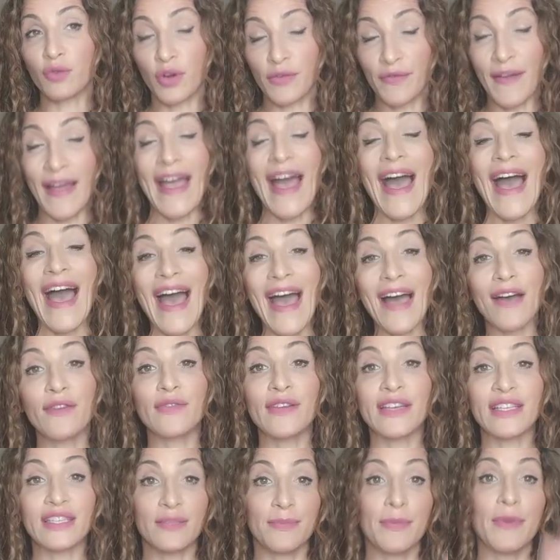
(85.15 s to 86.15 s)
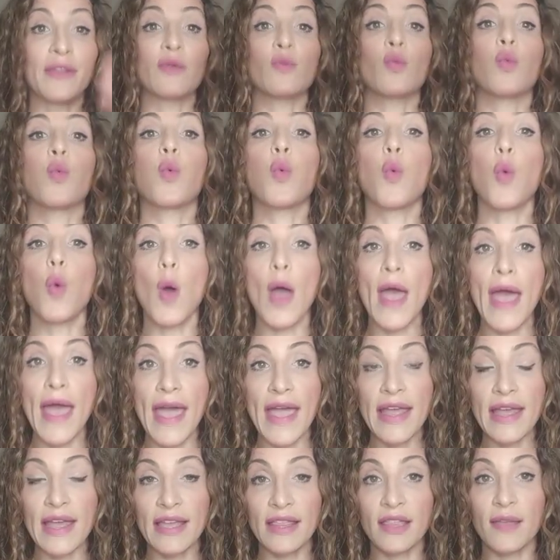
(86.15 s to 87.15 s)
or if I have, it's been
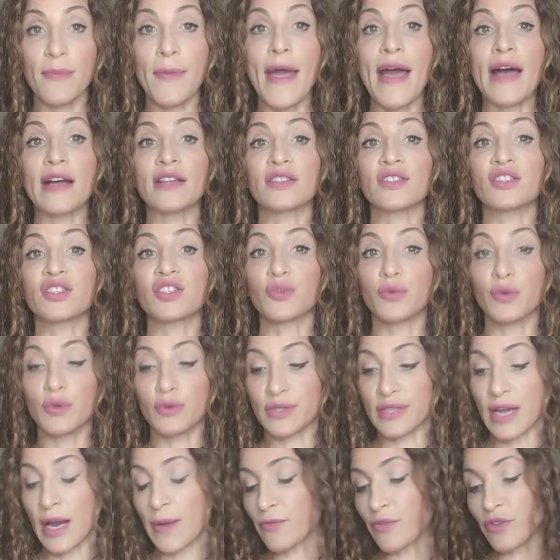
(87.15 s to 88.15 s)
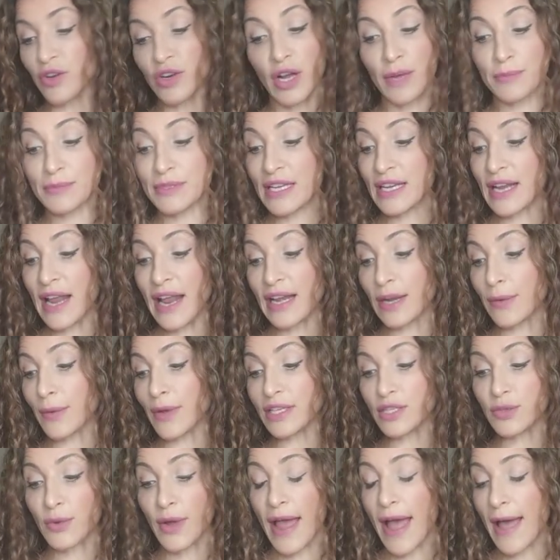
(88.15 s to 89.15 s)
way in the past, so it was time for an update
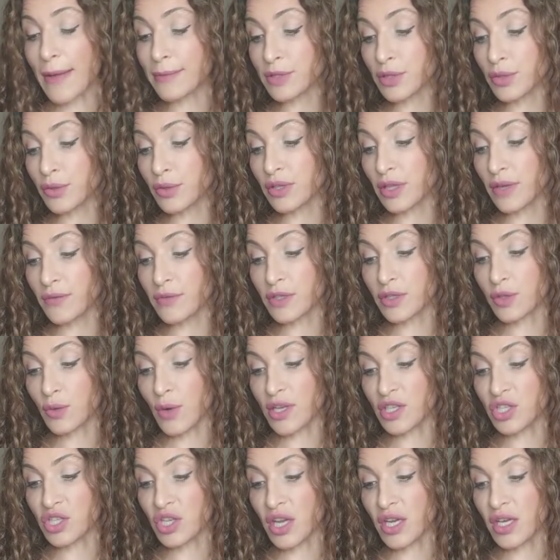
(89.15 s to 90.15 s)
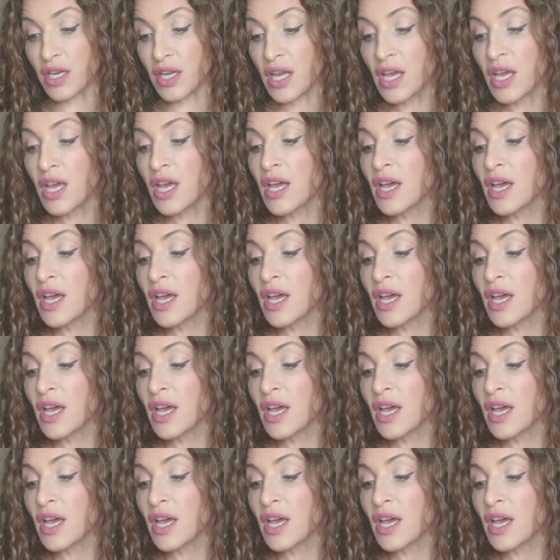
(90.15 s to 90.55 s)
anyway. So I absolutely love this question.